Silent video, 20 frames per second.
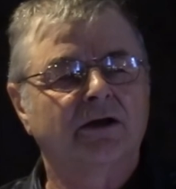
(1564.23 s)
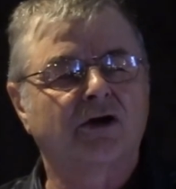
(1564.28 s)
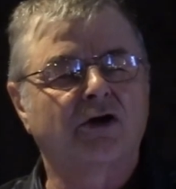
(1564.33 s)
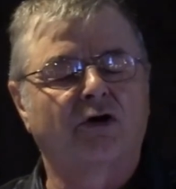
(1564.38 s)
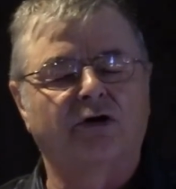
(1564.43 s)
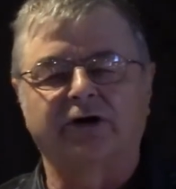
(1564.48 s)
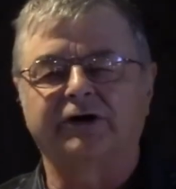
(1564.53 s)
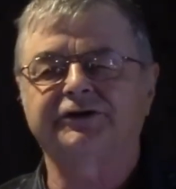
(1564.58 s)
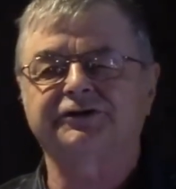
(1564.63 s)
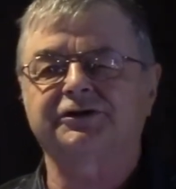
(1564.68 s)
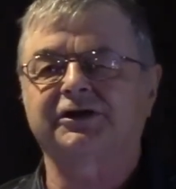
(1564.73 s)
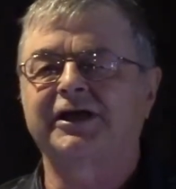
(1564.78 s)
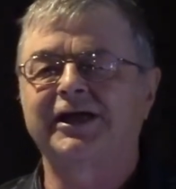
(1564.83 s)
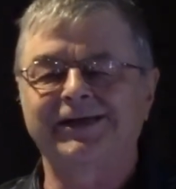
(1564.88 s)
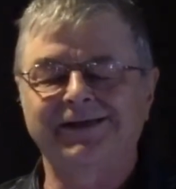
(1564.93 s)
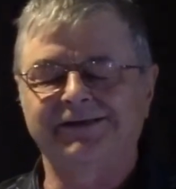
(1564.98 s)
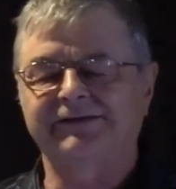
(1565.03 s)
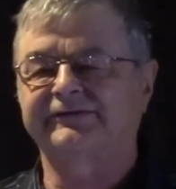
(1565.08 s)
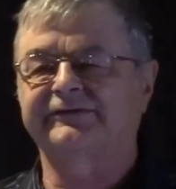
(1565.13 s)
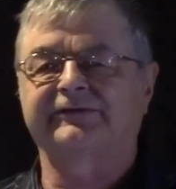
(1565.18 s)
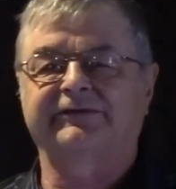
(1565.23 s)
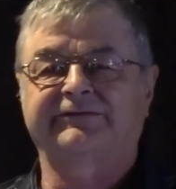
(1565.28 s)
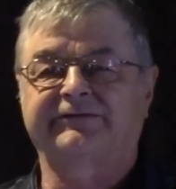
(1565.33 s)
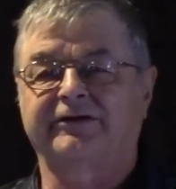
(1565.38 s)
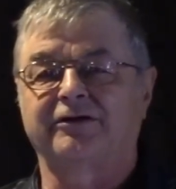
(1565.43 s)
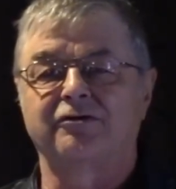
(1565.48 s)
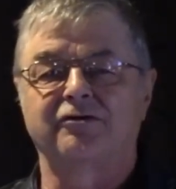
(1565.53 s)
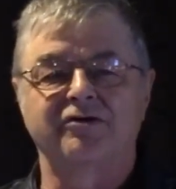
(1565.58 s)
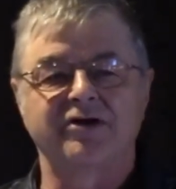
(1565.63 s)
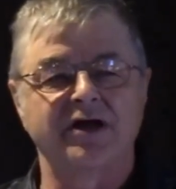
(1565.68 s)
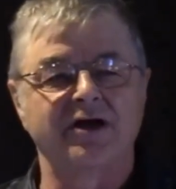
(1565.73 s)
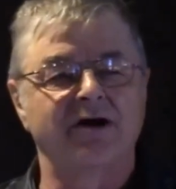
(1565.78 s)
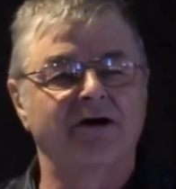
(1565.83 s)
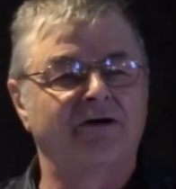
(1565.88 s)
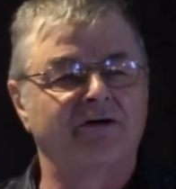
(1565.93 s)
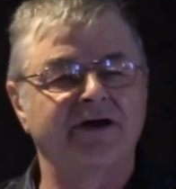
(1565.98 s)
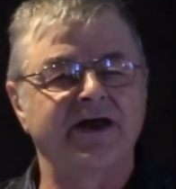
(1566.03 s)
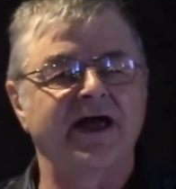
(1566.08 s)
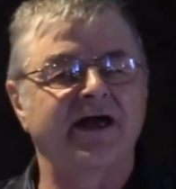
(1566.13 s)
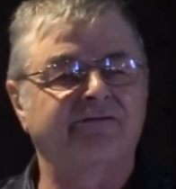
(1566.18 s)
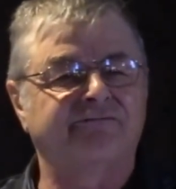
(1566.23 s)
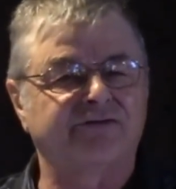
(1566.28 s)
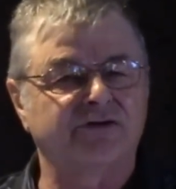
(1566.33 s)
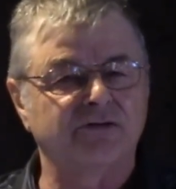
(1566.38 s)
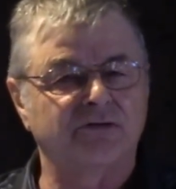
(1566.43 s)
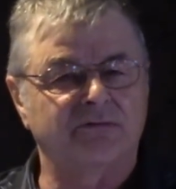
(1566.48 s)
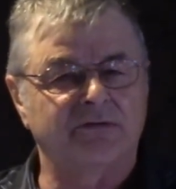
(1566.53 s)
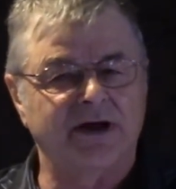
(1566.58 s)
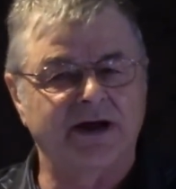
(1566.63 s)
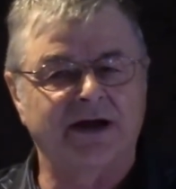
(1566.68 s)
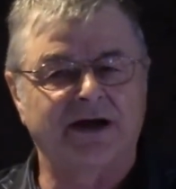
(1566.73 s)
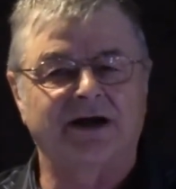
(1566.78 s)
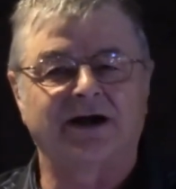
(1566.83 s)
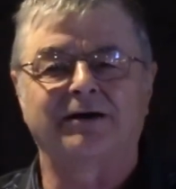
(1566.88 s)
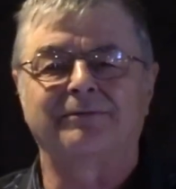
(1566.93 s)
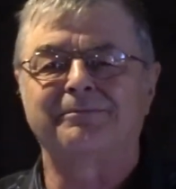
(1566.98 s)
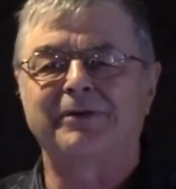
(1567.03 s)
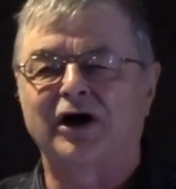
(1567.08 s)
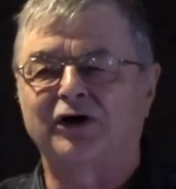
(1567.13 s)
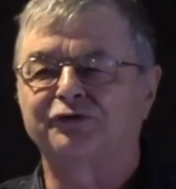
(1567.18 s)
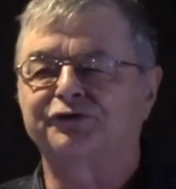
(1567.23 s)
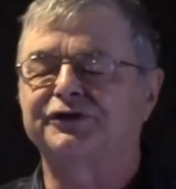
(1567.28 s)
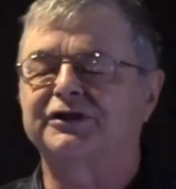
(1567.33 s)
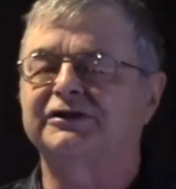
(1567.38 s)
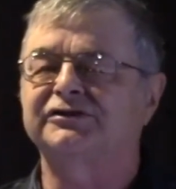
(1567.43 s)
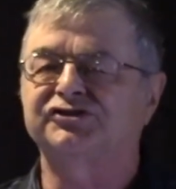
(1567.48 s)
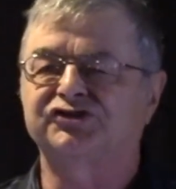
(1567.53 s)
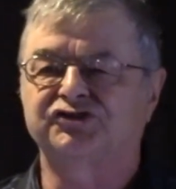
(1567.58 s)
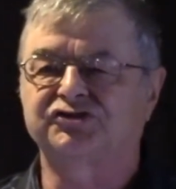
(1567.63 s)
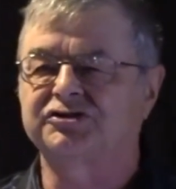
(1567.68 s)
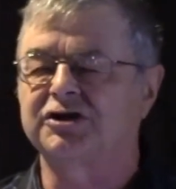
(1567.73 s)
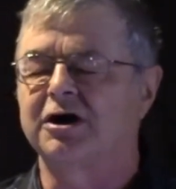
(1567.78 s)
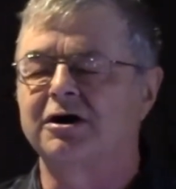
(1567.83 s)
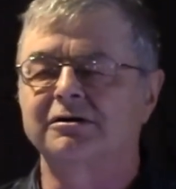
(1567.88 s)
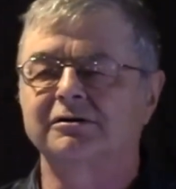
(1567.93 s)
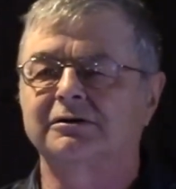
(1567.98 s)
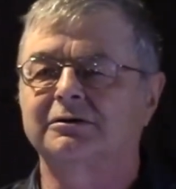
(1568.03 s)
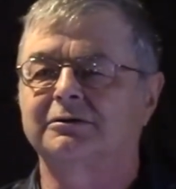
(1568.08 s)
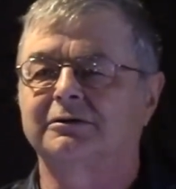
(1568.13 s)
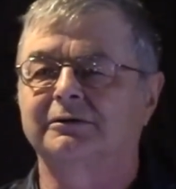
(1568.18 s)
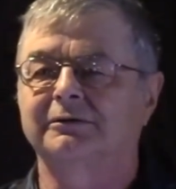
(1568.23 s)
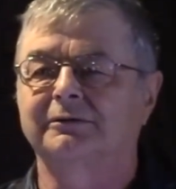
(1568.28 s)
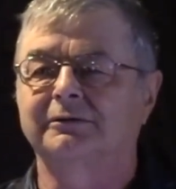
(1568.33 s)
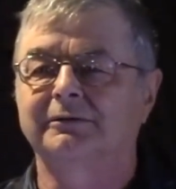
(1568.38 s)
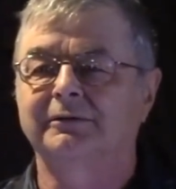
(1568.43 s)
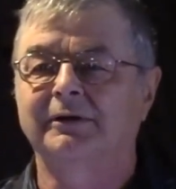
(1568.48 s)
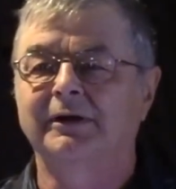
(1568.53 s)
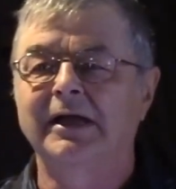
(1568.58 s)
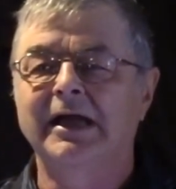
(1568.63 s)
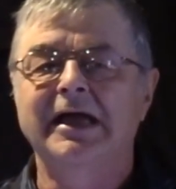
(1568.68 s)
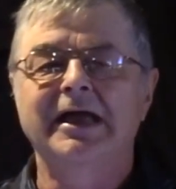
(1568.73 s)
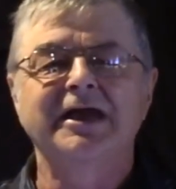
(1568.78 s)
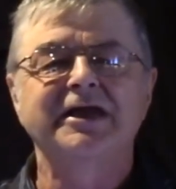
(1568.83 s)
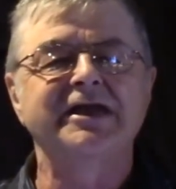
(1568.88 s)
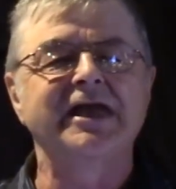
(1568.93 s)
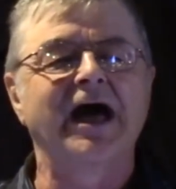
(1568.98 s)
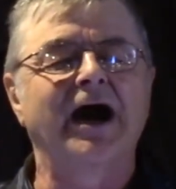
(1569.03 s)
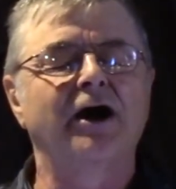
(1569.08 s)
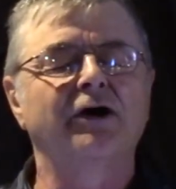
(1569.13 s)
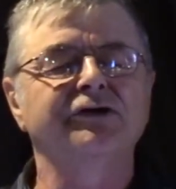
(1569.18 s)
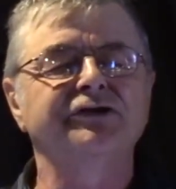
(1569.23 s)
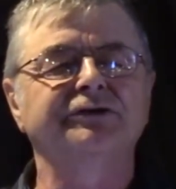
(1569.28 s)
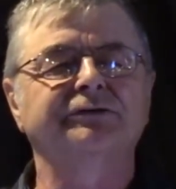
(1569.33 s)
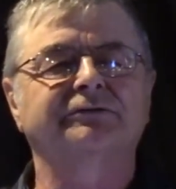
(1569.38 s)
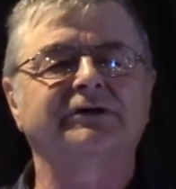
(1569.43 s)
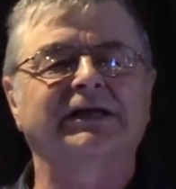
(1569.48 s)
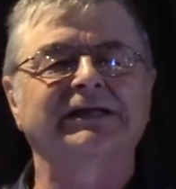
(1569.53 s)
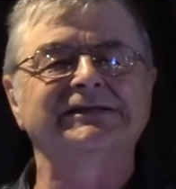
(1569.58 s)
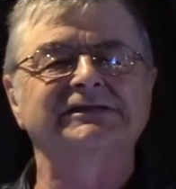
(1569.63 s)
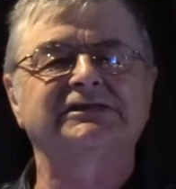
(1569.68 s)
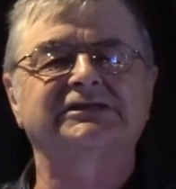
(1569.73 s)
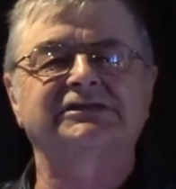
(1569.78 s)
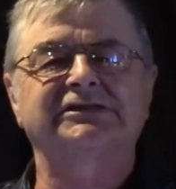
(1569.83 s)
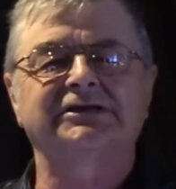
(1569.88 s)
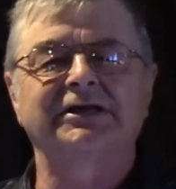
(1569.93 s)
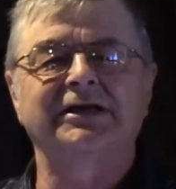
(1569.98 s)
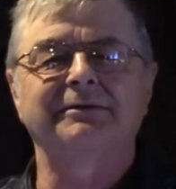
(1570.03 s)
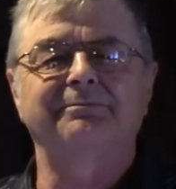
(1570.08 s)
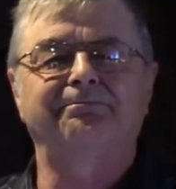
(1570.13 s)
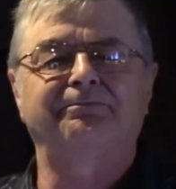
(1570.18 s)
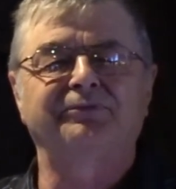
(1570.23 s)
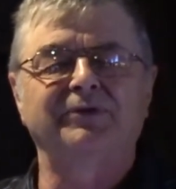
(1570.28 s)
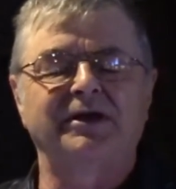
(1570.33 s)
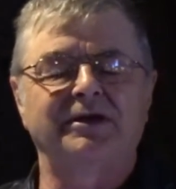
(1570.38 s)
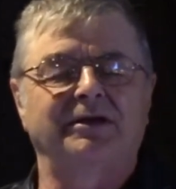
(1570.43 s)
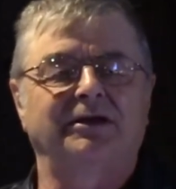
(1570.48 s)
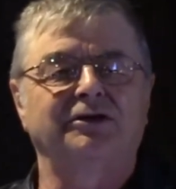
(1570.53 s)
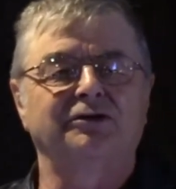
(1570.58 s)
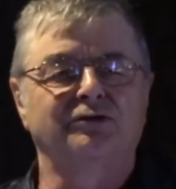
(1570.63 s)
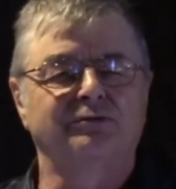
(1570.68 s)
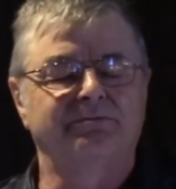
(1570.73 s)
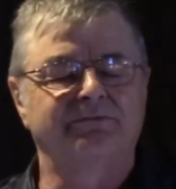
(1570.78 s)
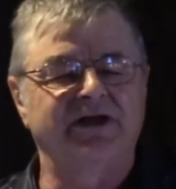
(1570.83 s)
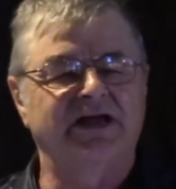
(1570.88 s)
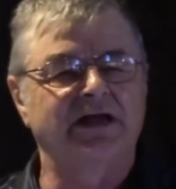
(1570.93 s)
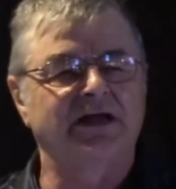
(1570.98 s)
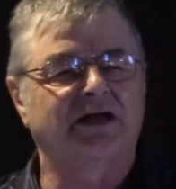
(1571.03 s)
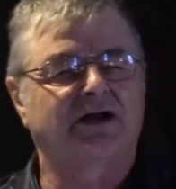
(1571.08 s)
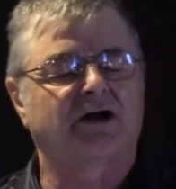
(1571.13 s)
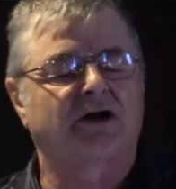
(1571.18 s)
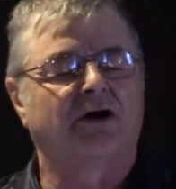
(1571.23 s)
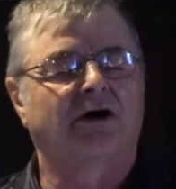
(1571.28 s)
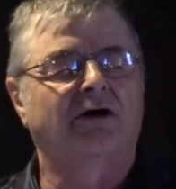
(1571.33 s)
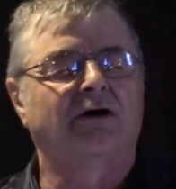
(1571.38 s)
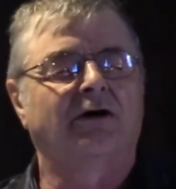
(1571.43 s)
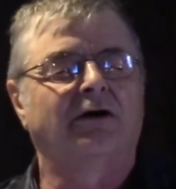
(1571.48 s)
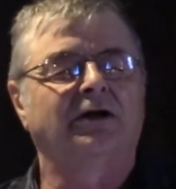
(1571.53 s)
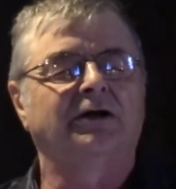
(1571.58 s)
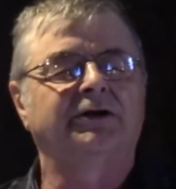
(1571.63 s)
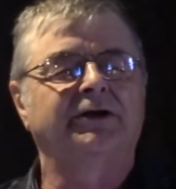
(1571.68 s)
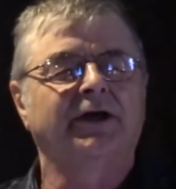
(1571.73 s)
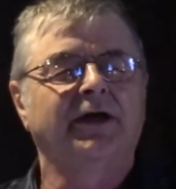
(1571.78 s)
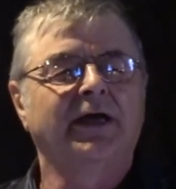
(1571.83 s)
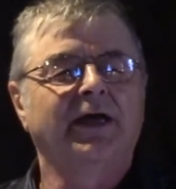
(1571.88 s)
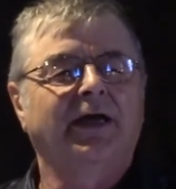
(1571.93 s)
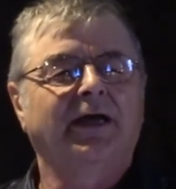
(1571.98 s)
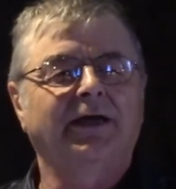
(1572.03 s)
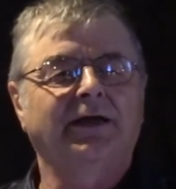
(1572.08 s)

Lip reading: court cases going on everywhere about this junk. Now you can see you being called